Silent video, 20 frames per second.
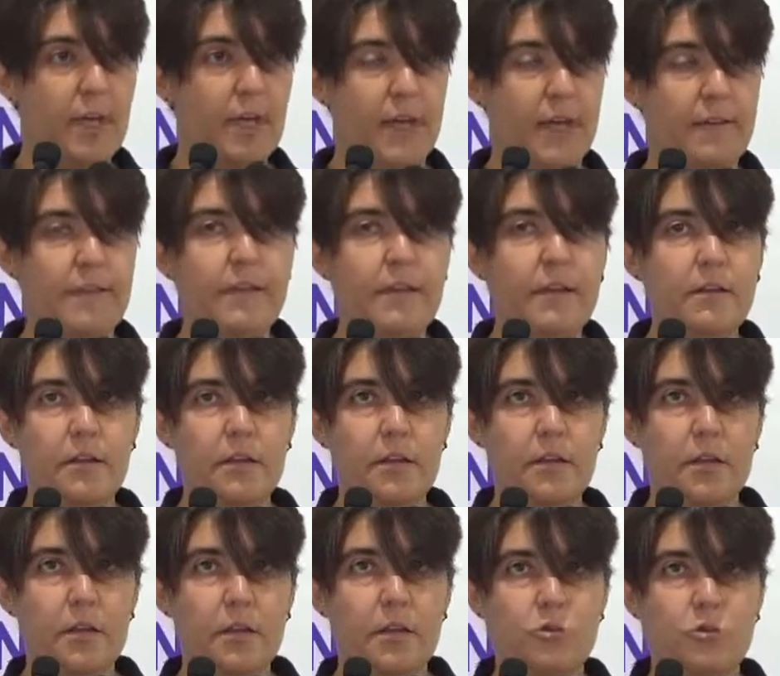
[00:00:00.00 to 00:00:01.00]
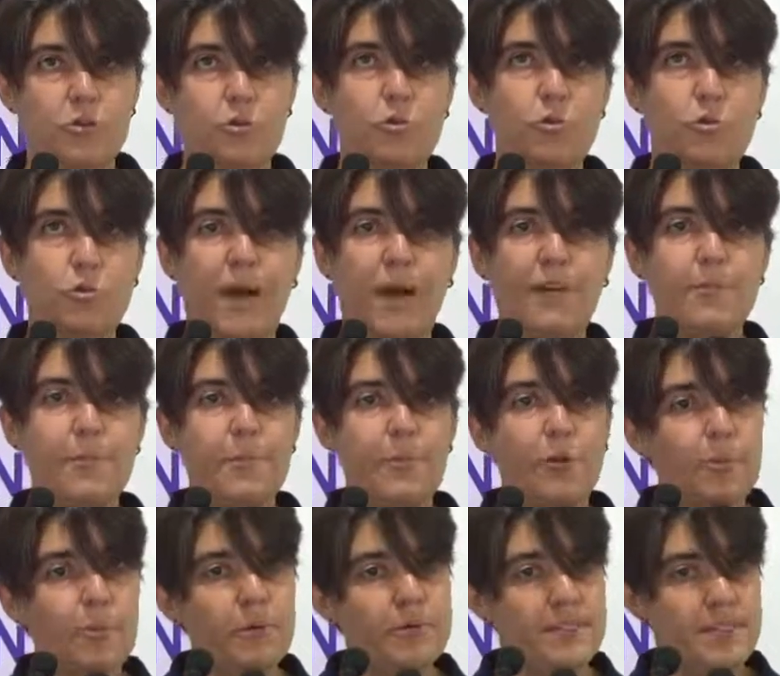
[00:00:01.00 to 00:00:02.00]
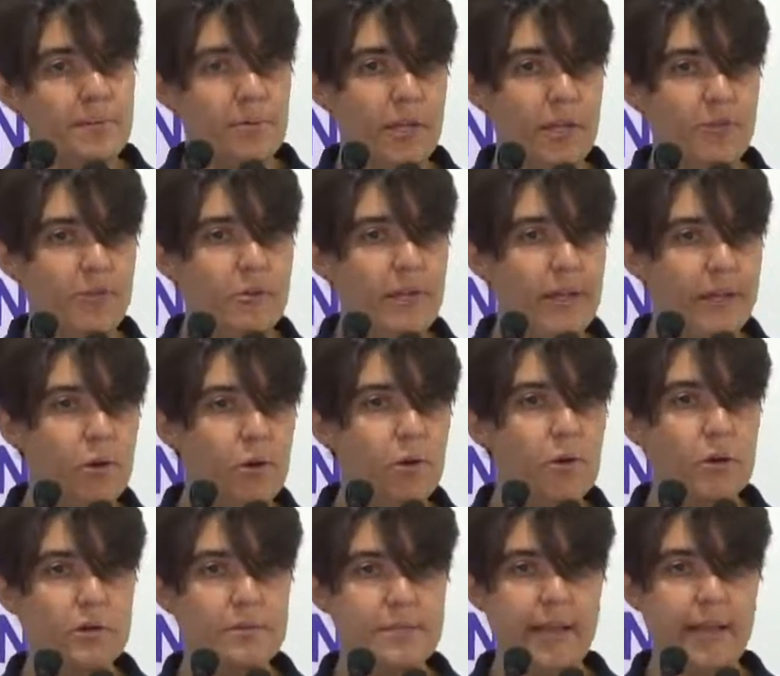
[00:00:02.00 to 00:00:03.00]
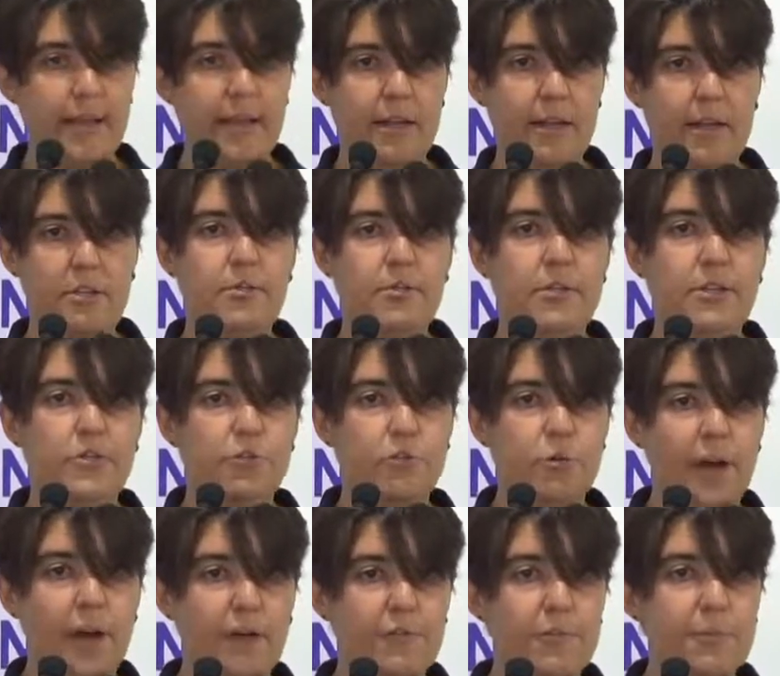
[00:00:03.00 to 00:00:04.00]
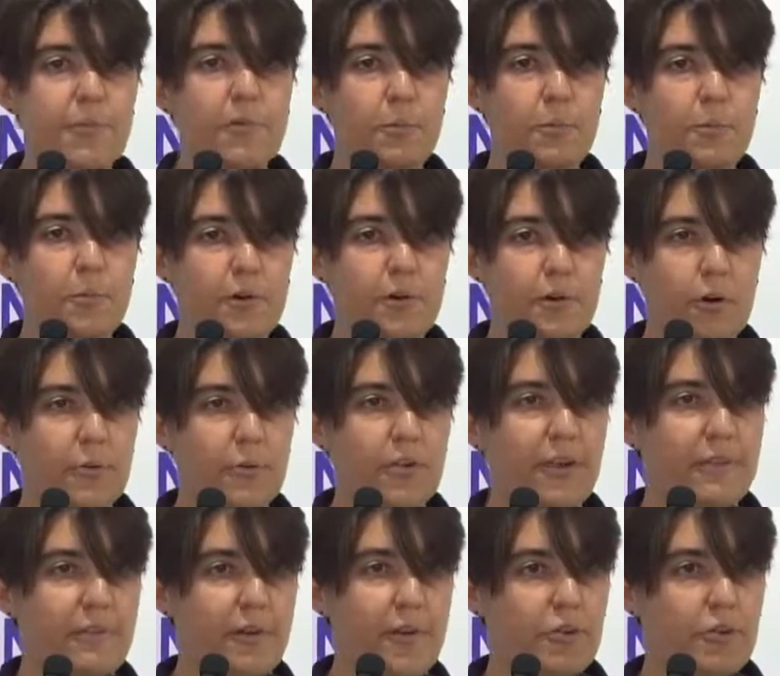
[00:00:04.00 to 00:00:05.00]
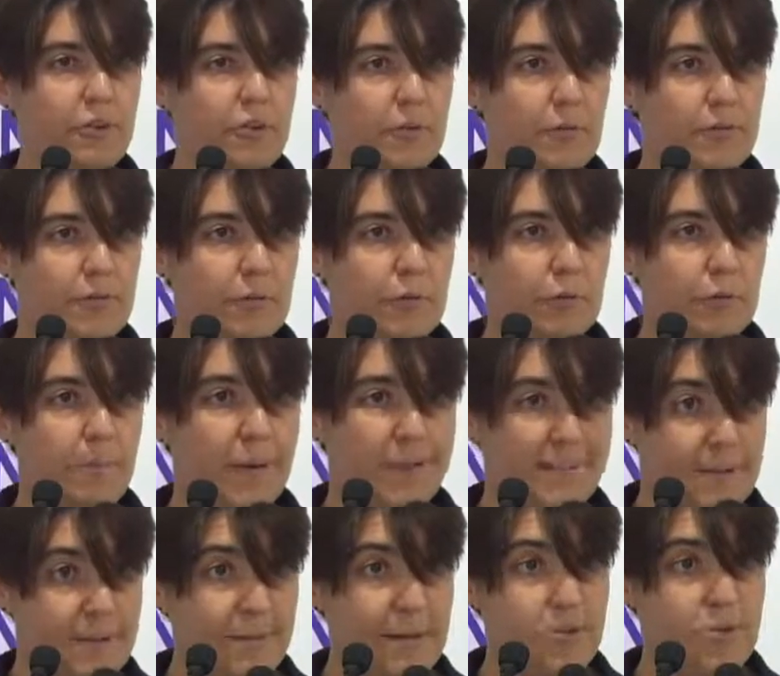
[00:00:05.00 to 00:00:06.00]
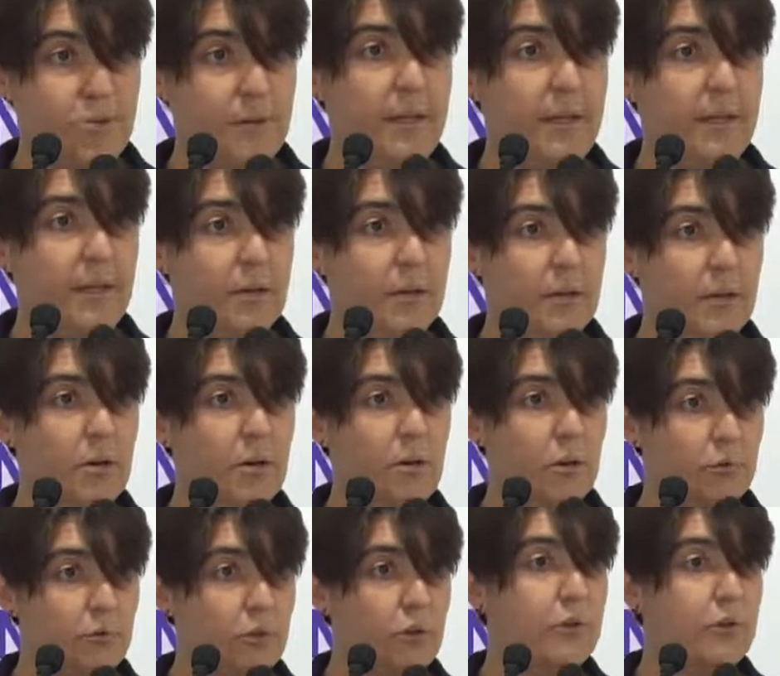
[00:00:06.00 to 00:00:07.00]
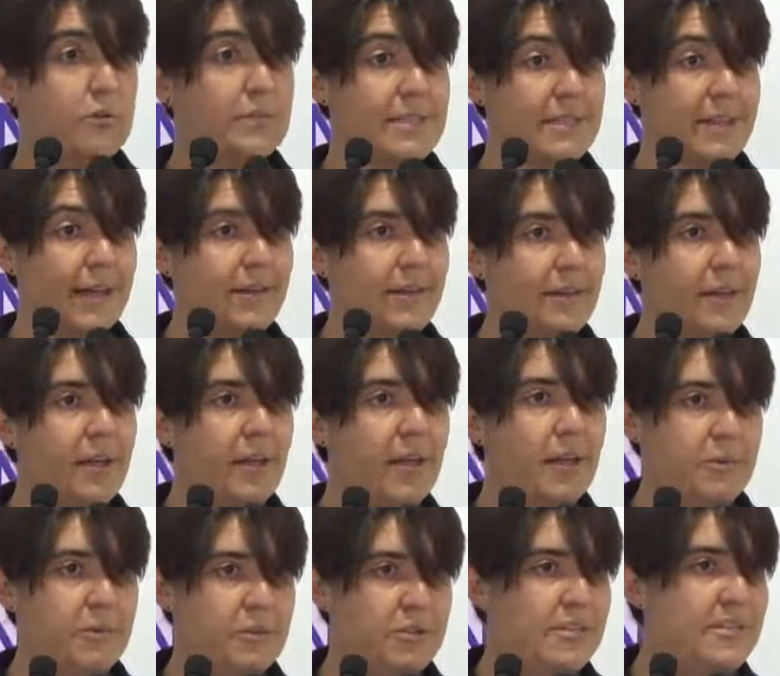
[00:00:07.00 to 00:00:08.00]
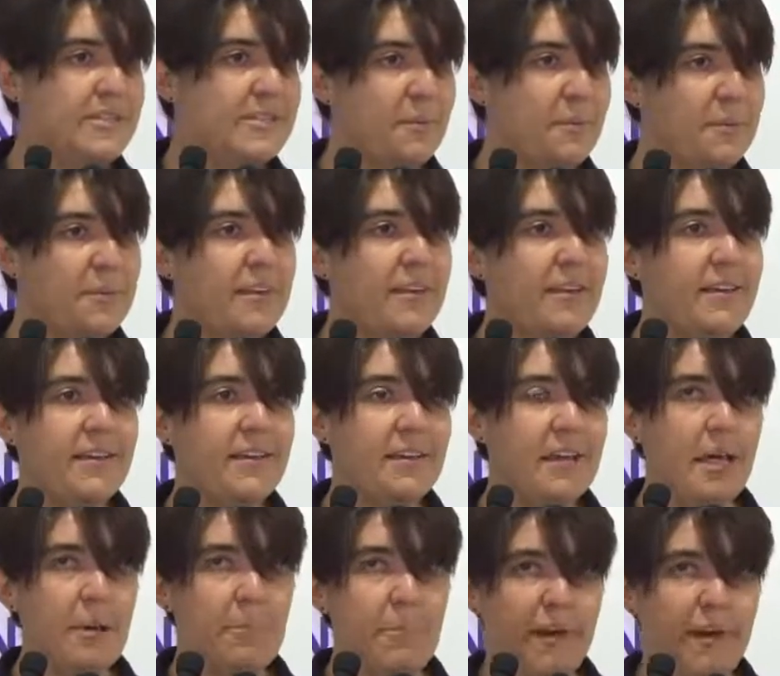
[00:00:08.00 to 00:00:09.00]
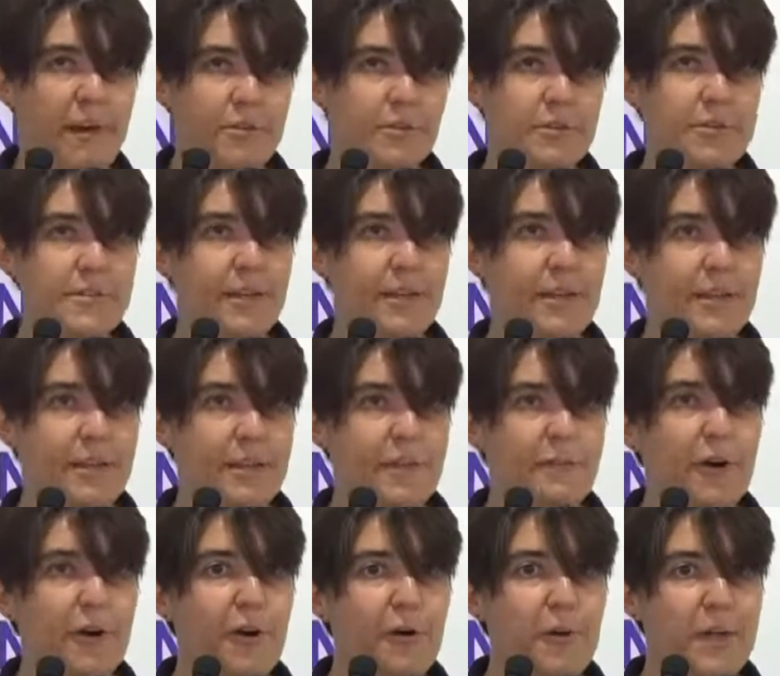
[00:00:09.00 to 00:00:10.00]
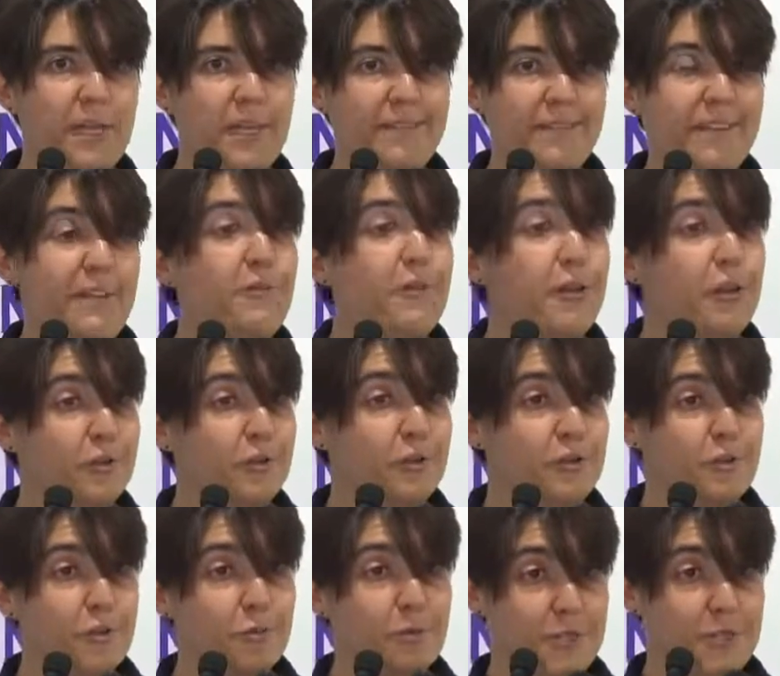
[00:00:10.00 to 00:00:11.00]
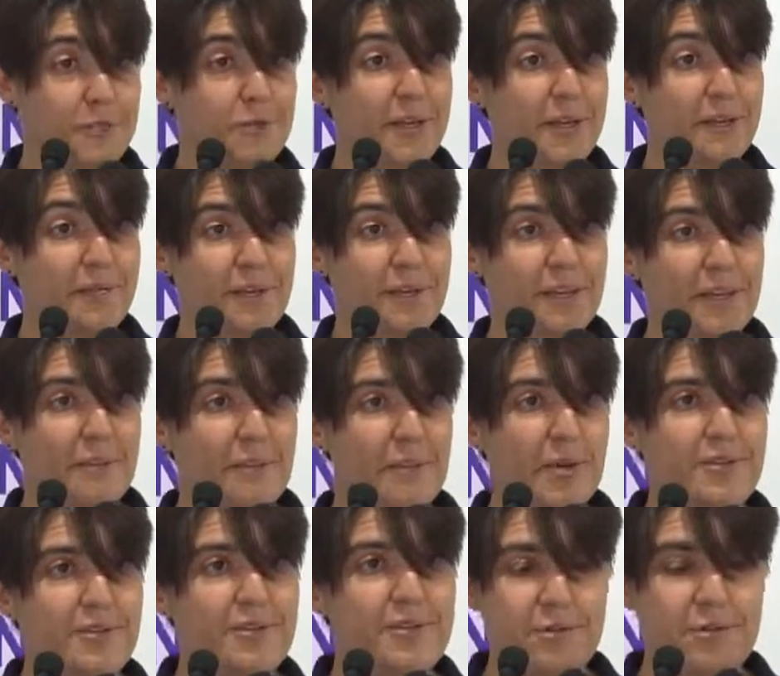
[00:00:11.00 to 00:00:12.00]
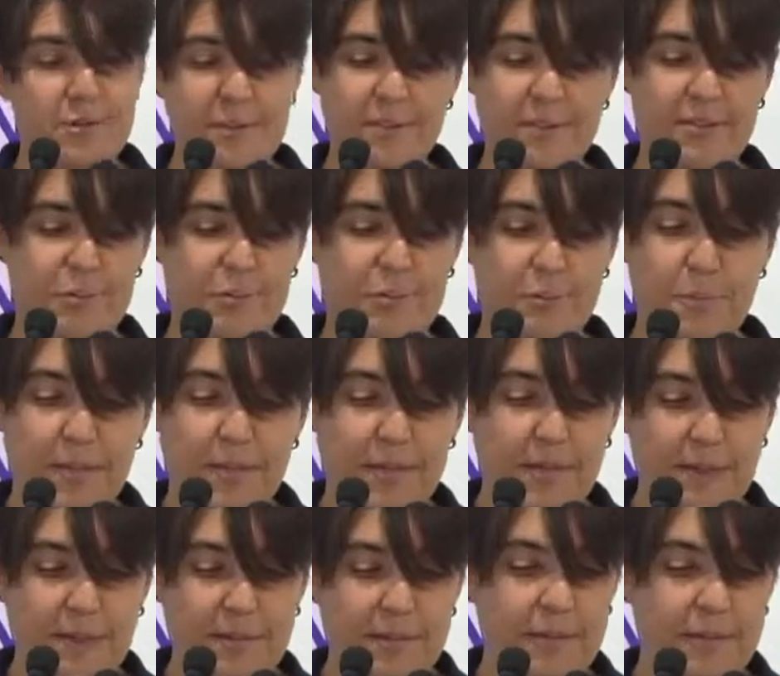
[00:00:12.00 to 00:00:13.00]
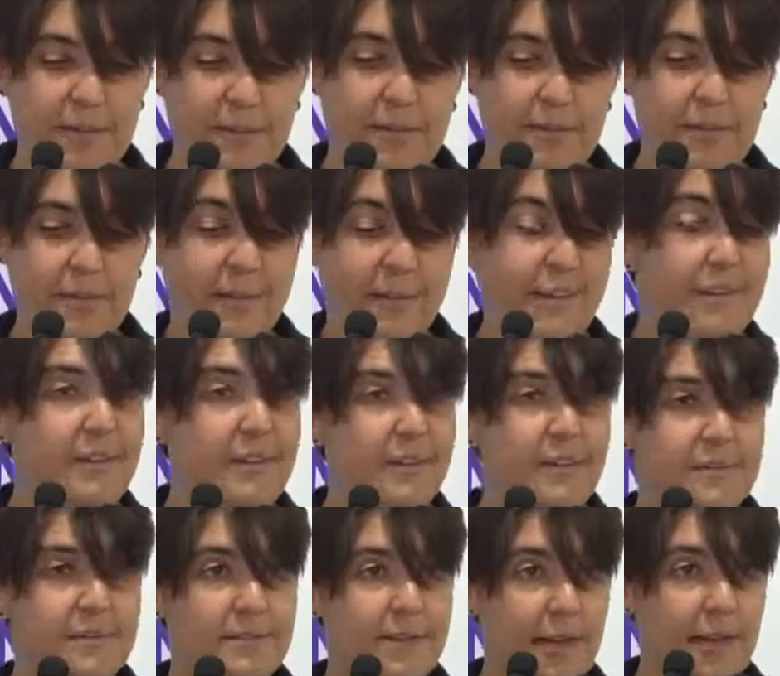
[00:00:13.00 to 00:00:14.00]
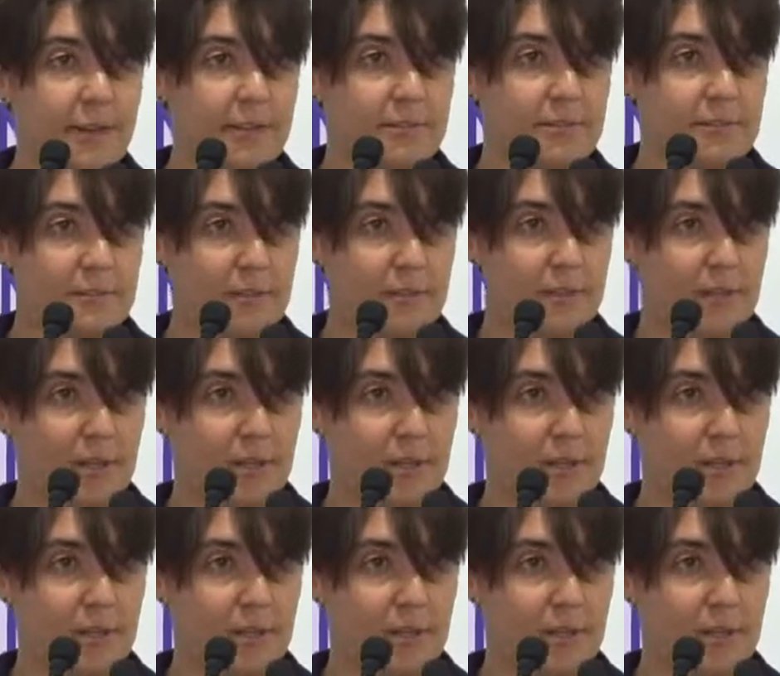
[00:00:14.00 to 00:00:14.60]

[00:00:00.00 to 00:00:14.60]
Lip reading: And then to have proper simulation at local scale, you need to have proper observation of your bathymetry along the coastline, which is something paradoxically very difficult to retrieve, because you need to be at the intertidal